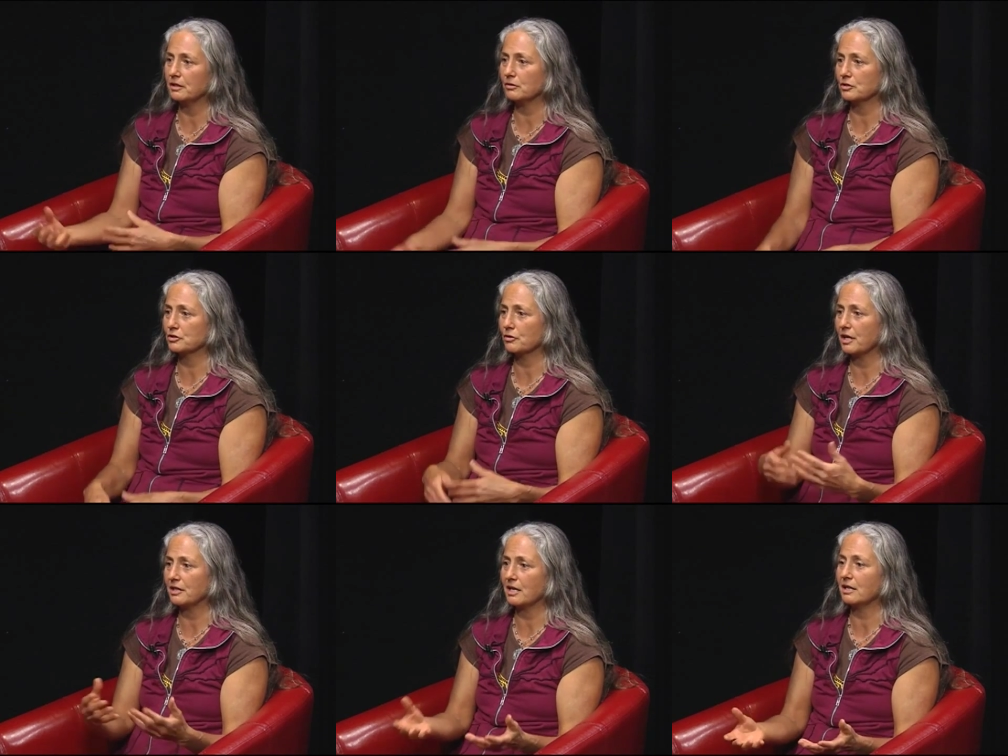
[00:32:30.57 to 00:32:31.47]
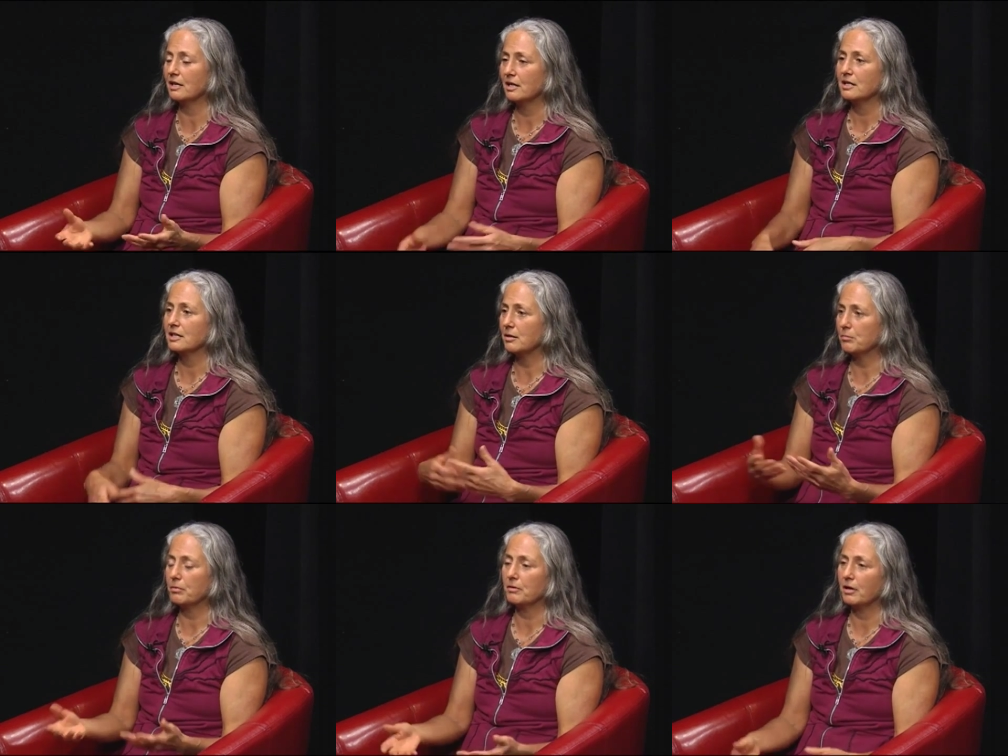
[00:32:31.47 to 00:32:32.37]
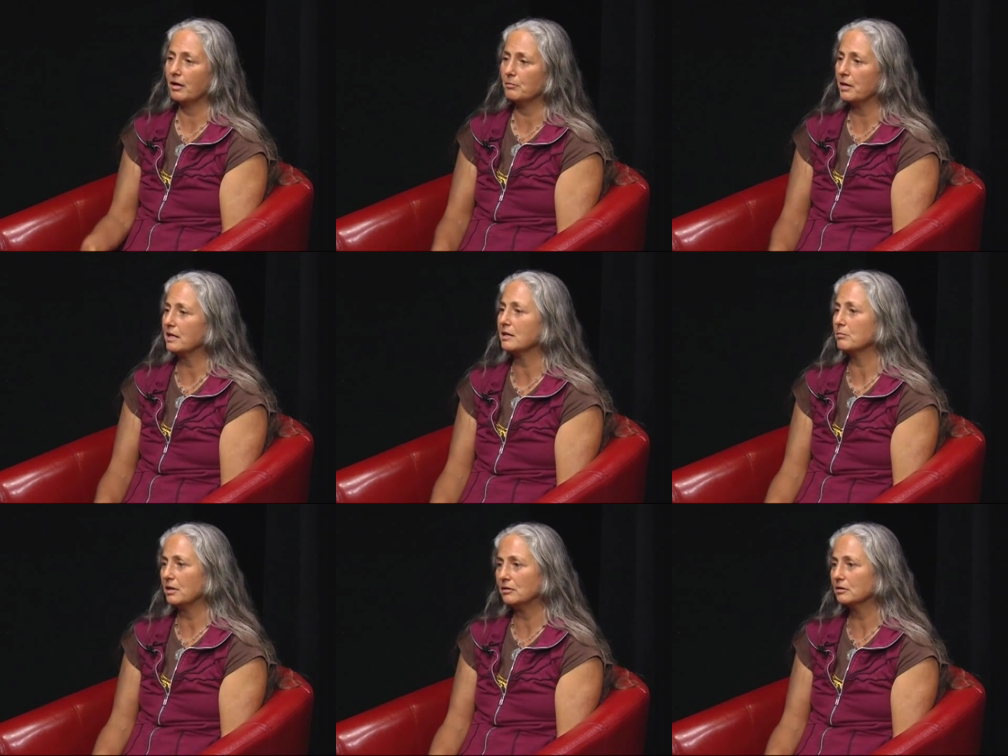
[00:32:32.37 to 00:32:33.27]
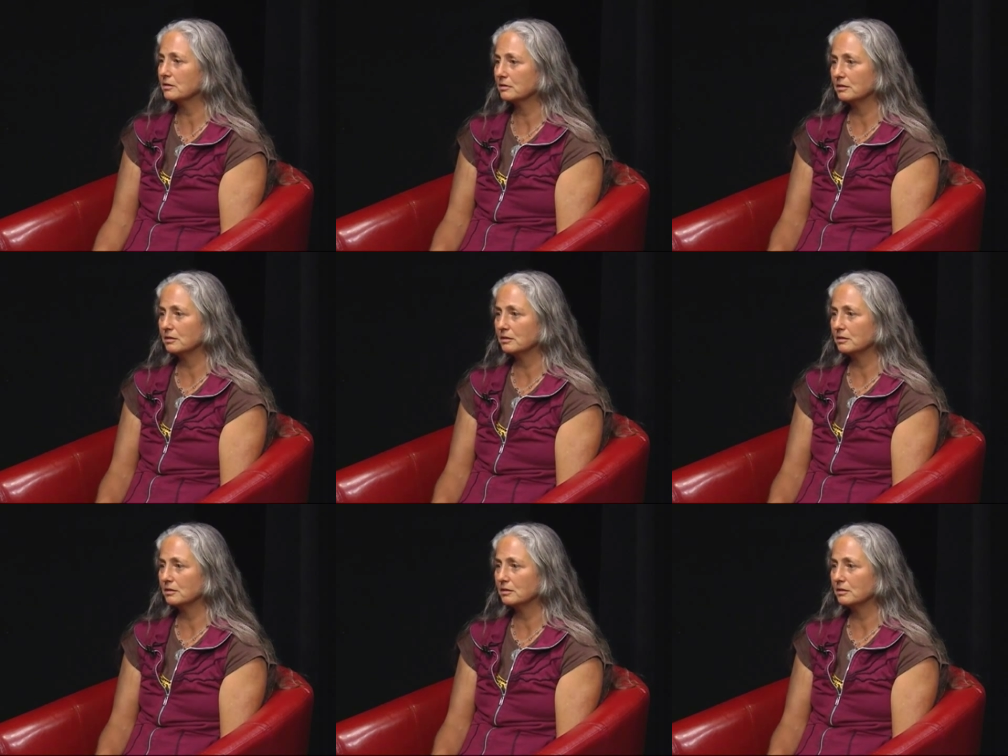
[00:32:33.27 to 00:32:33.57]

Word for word: or so that they keep making milk.